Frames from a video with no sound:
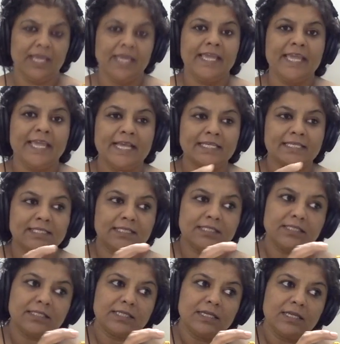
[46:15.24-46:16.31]
He
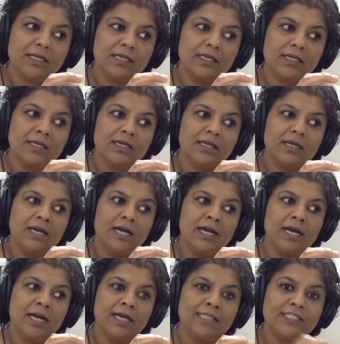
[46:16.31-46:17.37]
is
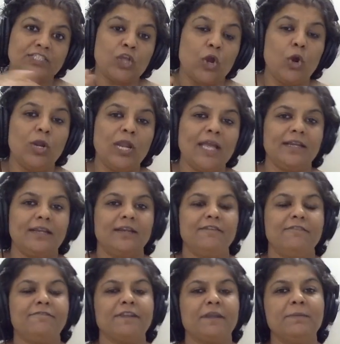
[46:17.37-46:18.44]
uh, stolen
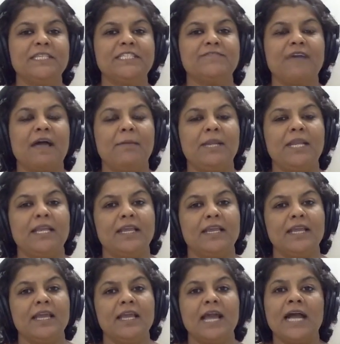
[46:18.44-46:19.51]
from his family
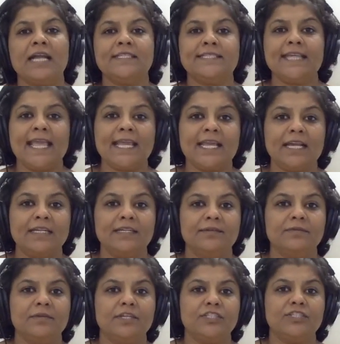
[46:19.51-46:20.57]
and taken
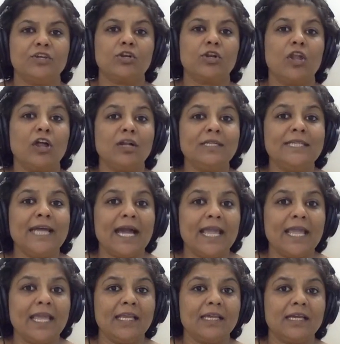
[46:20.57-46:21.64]
to
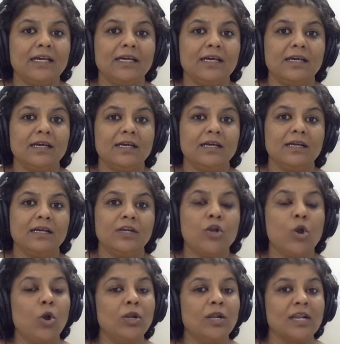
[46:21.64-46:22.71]
Klondike
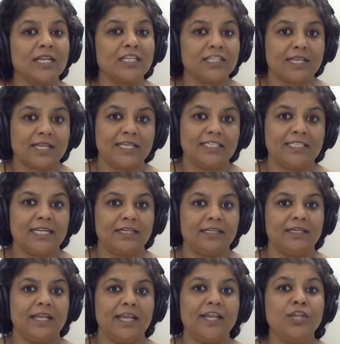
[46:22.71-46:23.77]
gold rush region
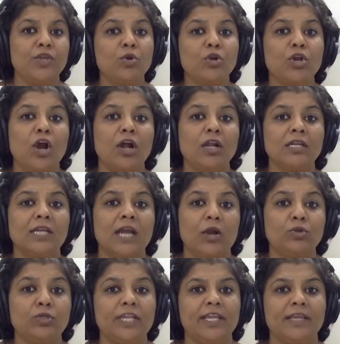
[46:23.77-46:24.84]
in Yukon
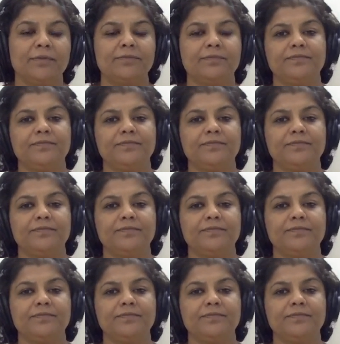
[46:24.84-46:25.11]
County,